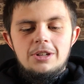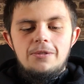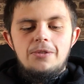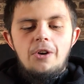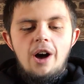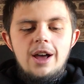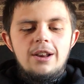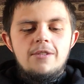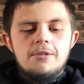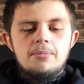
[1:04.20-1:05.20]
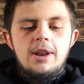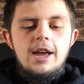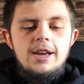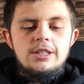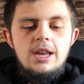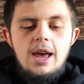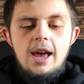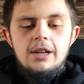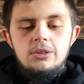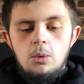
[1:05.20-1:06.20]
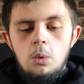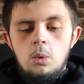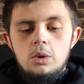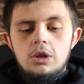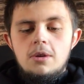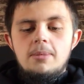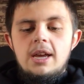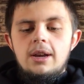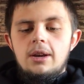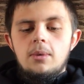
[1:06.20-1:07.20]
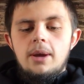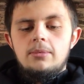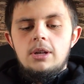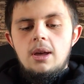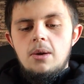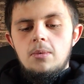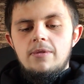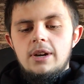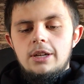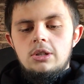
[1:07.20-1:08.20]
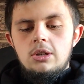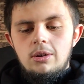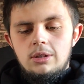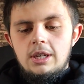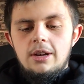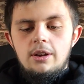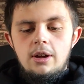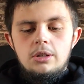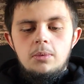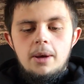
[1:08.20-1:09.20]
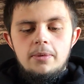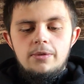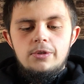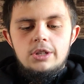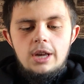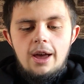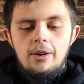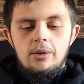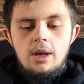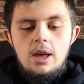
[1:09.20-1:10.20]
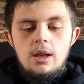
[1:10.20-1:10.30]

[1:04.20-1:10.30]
the Fire Love and Blaze has also been equipped with an exotic class weapon for sale,